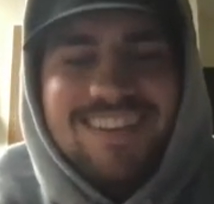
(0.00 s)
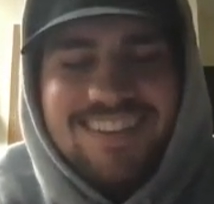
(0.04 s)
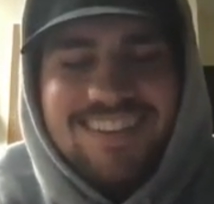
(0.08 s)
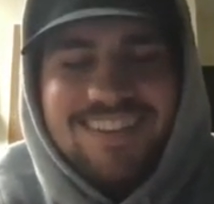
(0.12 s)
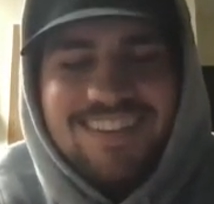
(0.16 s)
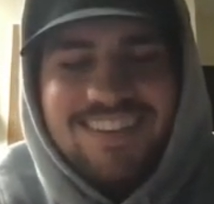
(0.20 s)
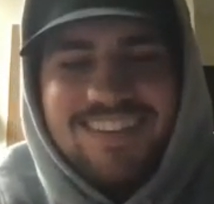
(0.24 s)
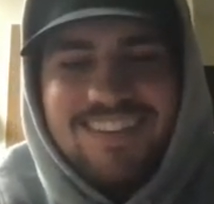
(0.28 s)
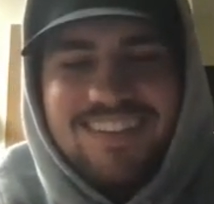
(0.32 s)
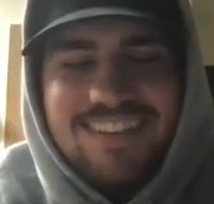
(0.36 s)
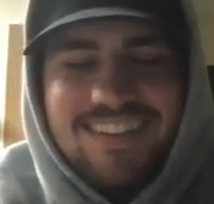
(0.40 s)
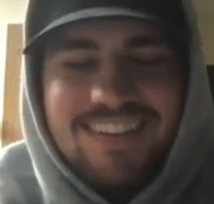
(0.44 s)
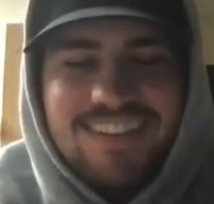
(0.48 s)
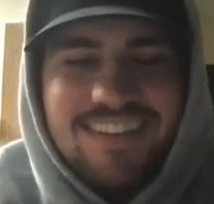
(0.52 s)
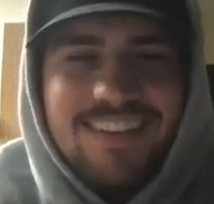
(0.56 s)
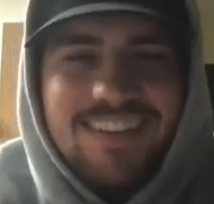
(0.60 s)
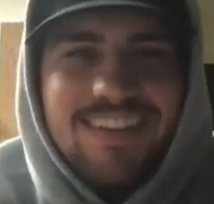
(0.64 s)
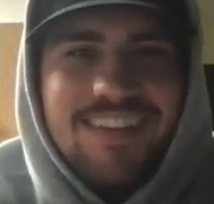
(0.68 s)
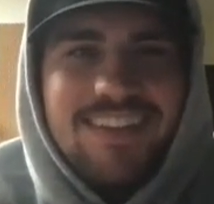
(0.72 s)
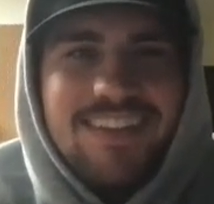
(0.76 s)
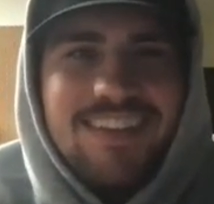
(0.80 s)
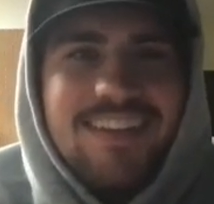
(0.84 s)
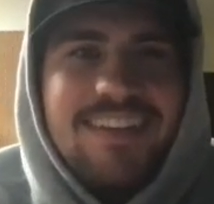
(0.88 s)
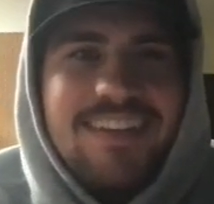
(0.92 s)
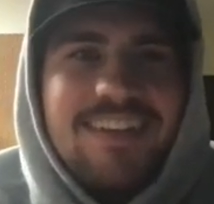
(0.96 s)

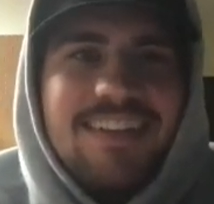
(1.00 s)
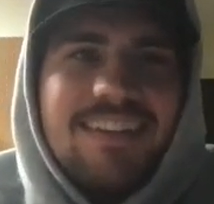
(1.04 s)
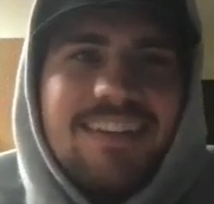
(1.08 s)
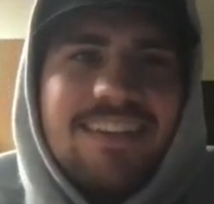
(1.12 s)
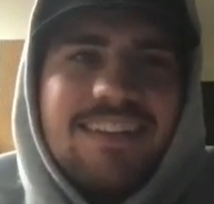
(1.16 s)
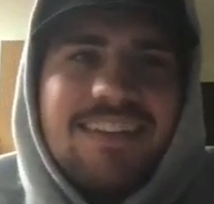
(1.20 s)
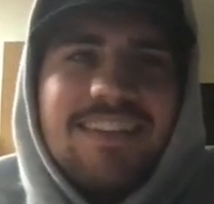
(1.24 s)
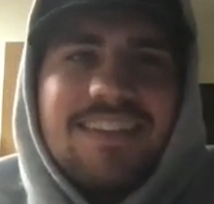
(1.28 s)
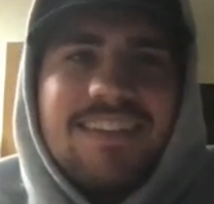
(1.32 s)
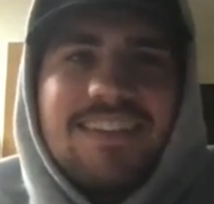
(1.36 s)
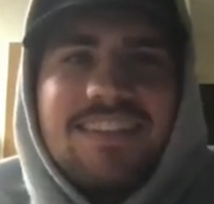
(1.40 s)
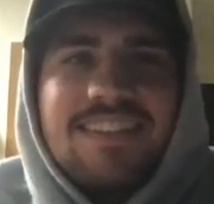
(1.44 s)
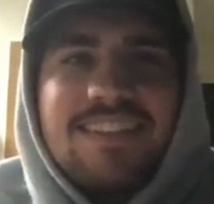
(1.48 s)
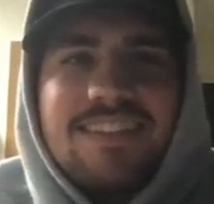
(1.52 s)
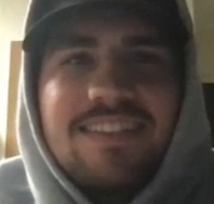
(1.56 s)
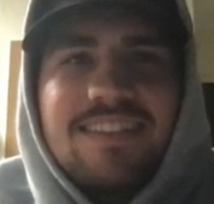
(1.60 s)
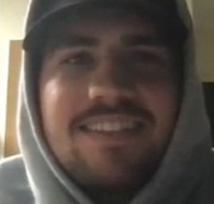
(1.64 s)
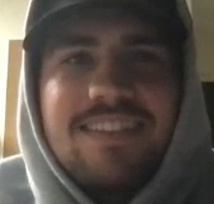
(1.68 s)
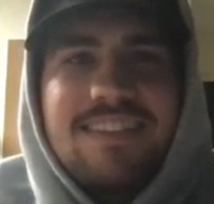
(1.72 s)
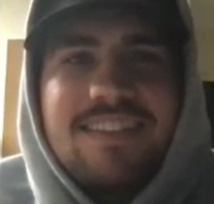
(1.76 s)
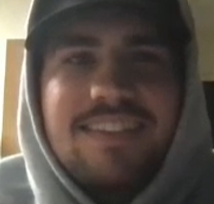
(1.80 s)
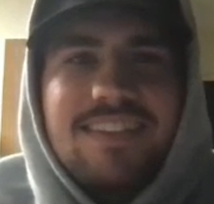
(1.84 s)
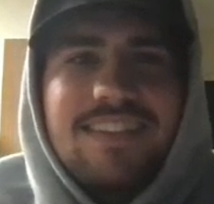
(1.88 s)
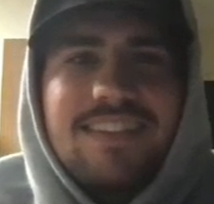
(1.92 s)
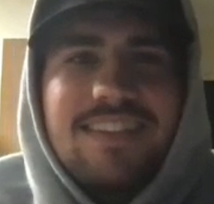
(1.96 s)

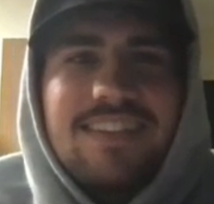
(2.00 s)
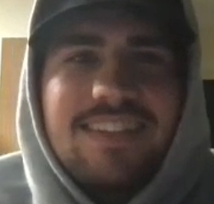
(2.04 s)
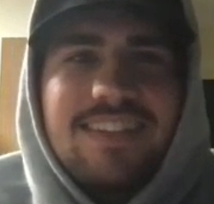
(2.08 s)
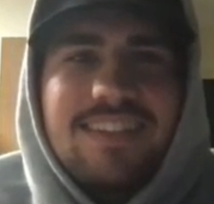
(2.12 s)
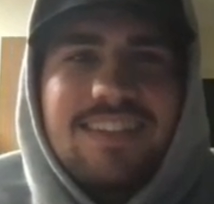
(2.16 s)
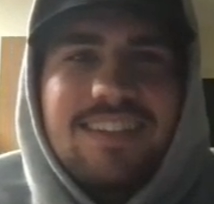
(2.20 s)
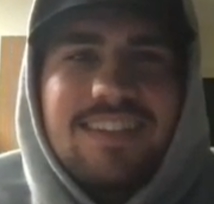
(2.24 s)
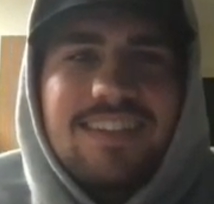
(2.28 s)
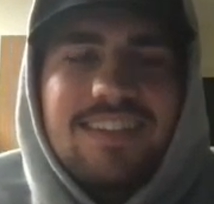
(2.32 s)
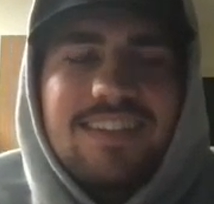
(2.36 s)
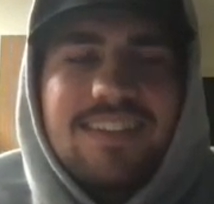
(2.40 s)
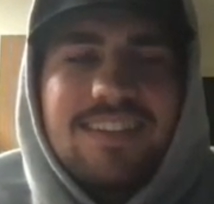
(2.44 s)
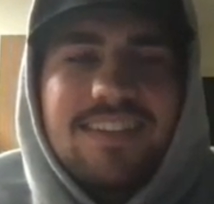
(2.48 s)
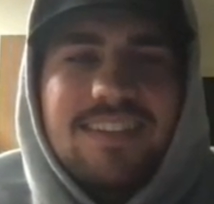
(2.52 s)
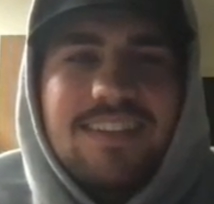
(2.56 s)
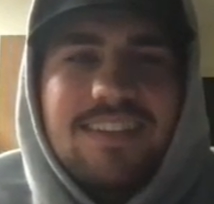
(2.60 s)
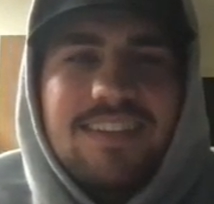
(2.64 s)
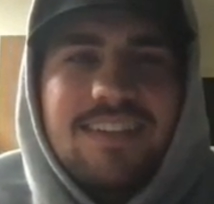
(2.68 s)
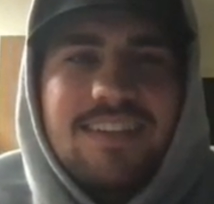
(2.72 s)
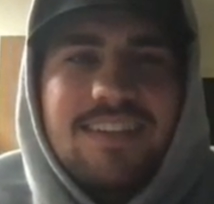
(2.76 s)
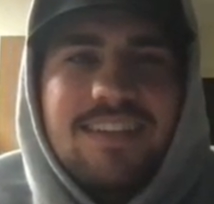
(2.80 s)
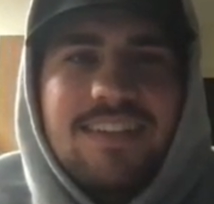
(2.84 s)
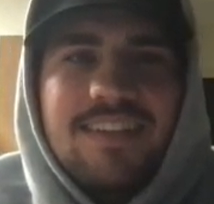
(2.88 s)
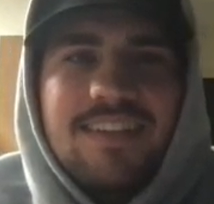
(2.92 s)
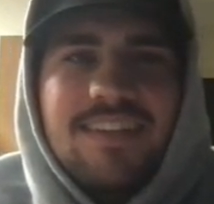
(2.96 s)

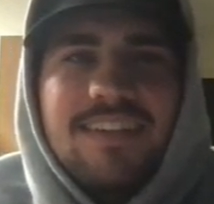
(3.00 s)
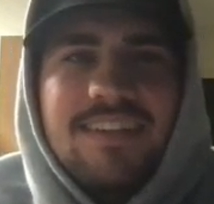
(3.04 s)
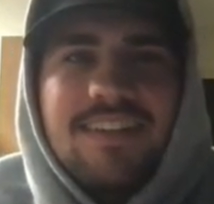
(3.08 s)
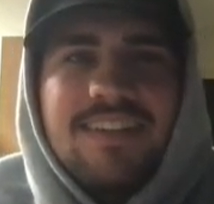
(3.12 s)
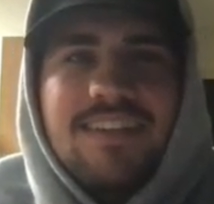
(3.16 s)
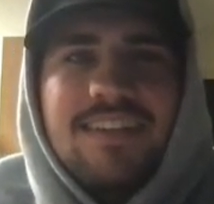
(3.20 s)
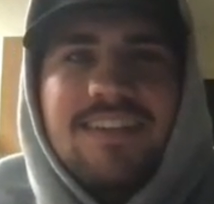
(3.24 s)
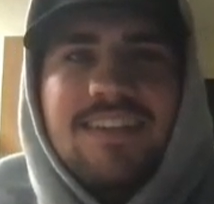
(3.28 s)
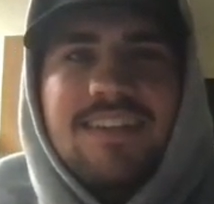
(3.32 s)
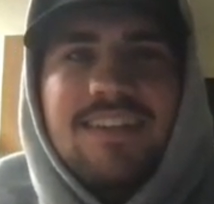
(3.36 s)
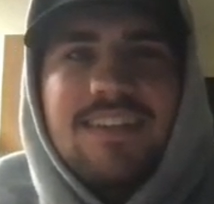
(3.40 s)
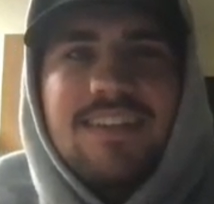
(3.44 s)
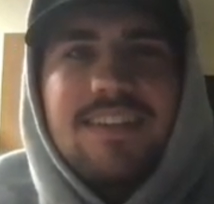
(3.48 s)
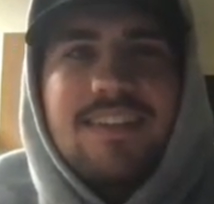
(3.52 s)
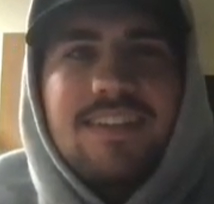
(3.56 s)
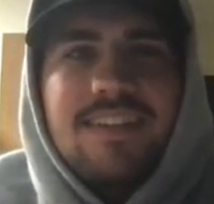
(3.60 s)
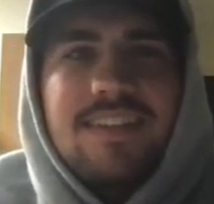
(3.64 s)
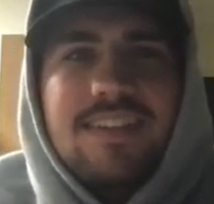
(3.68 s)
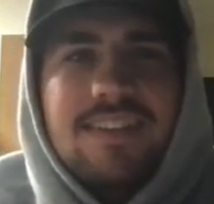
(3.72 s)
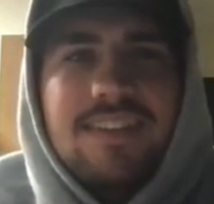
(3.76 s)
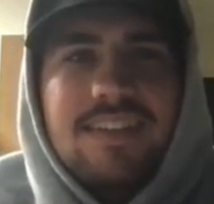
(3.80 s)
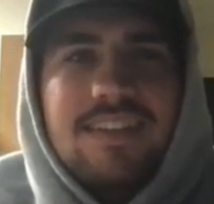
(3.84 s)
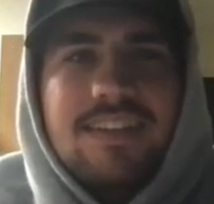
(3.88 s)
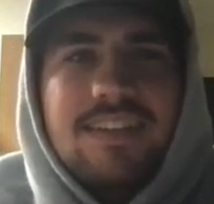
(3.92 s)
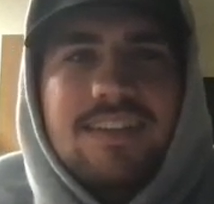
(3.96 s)

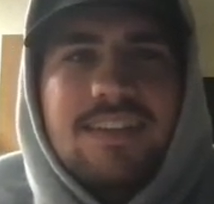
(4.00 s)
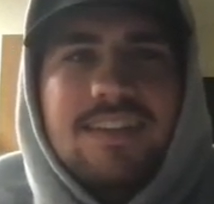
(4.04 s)
This person isn't speaking.